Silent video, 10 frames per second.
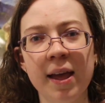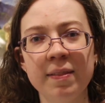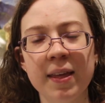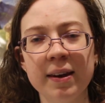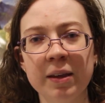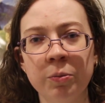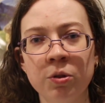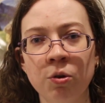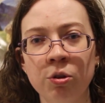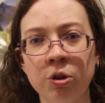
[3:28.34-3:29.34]
And then it
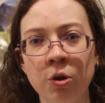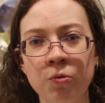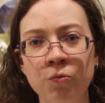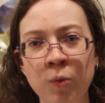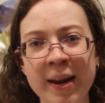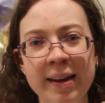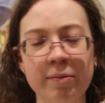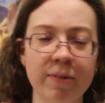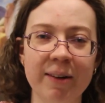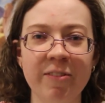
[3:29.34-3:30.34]
was also
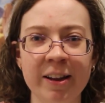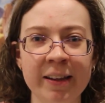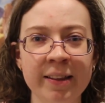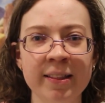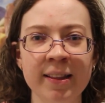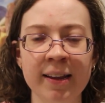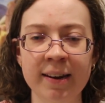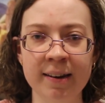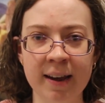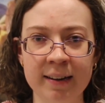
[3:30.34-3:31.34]
re-released
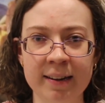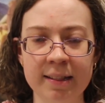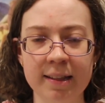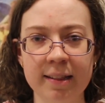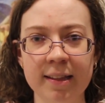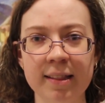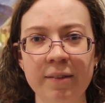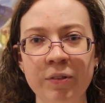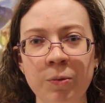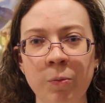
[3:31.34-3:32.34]
in 1967
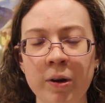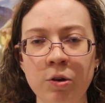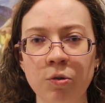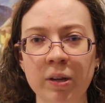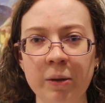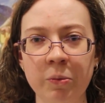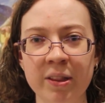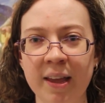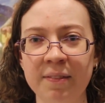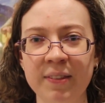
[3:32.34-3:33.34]
when Julie
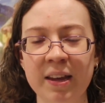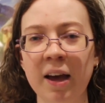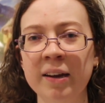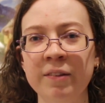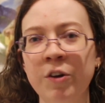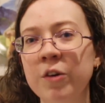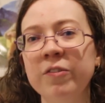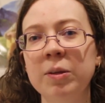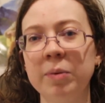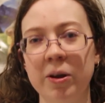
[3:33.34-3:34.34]
was at the height of her
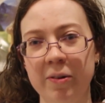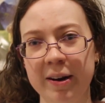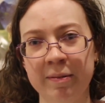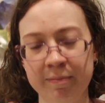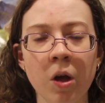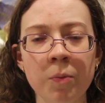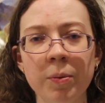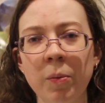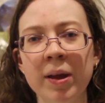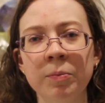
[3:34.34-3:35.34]
film career. Oh,
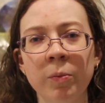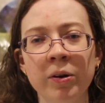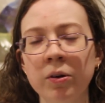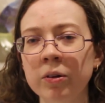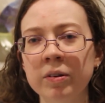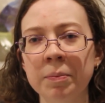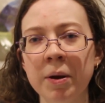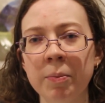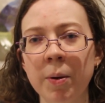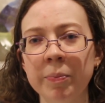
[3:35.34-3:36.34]
but wait, we're not on to
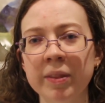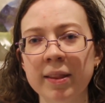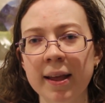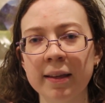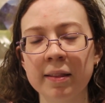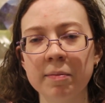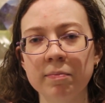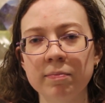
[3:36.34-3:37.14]
Mary Poppins next.